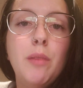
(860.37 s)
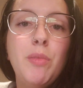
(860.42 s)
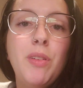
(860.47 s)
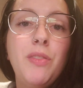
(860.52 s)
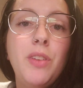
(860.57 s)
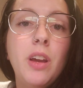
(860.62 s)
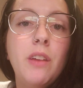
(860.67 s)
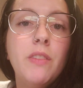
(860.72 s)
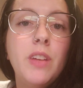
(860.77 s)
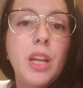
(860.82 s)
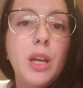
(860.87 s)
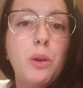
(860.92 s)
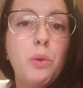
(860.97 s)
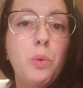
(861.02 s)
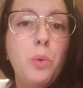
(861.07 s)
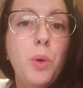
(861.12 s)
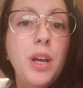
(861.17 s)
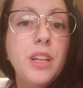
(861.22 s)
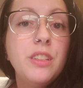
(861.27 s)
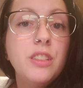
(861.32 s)
If you have any
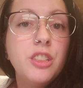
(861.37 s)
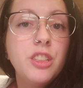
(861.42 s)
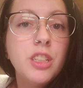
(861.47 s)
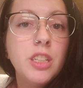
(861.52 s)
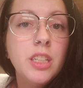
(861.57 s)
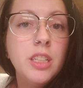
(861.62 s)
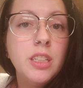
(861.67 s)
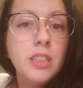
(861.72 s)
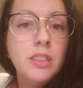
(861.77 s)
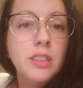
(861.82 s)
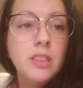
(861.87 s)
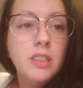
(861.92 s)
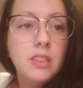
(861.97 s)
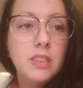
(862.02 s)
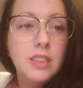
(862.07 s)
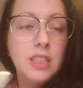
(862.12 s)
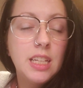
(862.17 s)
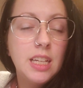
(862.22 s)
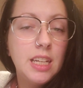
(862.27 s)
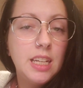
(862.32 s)

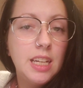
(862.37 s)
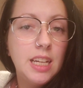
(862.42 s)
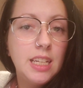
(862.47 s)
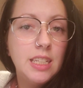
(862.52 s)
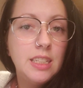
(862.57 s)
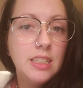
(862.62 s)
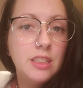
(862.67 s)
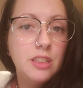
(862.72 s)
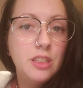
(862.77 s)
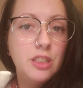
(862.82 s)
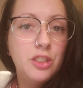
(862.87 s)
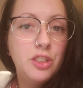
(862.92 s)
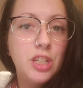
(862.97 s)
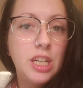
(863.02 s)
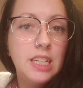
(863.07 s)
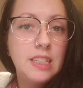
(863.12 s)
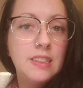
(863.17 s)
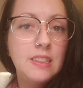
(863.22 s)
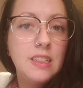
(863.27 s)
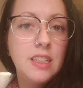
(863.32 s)
questions that I didn't
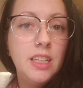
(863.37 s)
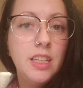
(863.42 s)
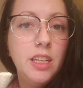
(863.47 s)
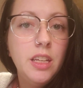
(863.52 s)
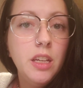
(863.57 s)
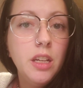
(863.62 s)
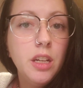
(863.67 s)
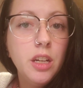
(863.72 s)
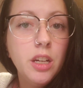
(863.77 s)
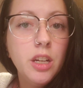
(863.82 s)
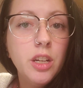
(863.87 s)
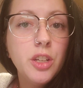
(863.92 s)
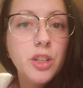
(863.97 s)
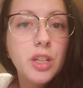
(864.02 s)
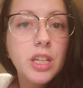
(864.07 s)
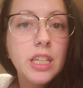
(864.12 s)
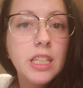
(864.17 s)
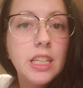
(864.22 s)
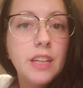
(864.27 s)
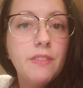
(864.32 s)
address here, you
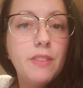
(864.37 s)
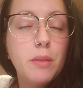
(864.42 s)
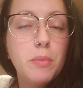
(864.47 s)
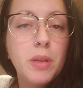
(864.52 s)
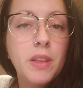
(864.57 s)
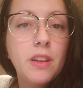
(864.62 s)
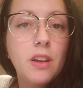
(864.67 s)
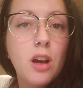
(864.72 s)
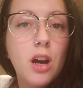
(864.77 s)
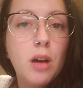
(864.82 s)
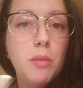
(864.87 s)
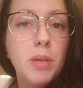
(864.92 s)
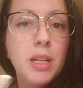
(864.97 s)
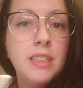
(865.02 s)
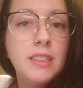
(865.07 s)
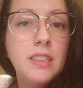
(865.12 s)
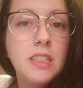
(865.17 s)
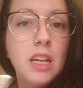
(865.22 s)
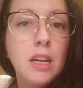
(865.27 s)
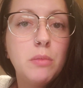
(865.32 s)
can leave them in the
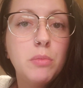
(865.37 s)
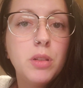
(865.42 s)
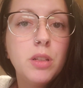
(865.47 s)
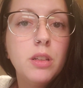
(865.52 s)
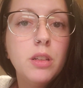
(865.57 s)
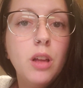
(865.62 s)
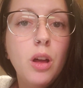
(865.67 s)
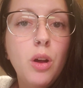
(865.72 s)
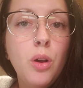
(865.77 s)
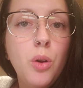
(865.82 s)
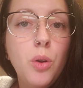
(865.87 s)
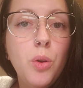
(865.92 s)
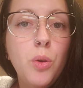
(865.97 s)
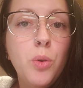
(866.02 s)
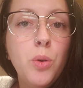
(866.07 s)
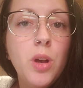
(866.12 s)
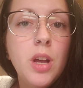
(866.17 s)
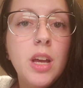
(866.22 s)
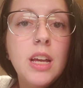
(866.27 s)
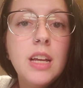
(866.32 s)
comments down
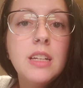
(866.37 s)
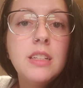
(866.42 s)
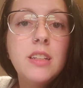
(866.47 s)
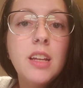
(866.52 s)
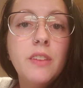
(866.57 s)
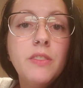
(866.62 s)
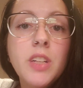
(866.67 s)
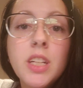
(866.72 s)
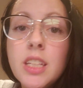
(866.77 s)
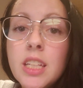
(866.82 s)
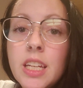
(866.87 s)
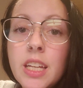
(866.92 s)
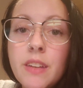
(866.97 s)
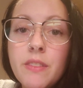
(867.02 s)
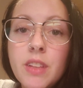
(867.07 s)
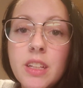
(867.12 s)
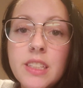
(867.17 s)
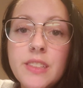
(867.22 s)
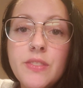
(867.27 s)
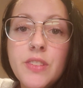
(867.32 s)
below. Definitely give
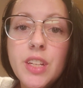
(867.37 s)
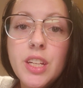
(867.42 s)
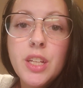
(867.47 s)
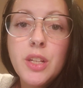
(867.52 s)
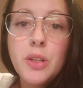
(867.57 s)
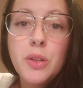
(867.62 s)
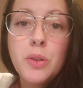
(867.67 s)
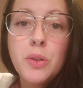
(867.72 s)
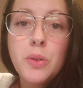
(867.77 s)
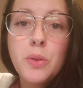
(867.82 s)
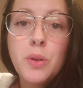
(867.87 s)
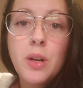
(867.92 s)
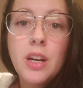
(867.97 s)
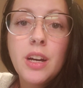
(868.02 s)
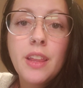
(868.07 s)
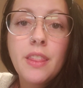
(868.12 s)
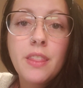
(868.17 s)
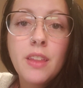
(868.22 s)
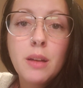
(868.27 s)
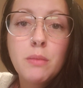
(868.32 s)
this video
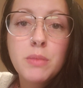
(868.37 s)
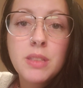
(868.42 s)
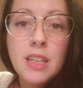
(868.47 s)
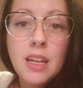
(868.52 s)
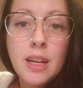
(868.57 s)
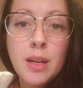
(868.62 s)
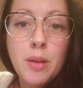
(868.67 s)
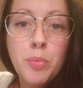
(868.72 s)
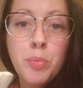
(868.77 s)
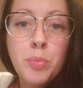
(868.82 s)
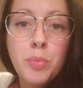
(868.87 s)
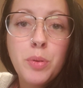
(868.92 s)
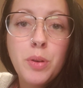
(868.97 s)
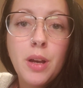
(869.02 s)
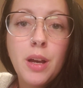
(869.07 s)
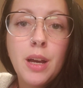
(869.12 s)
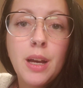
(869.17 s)
a thumbs up.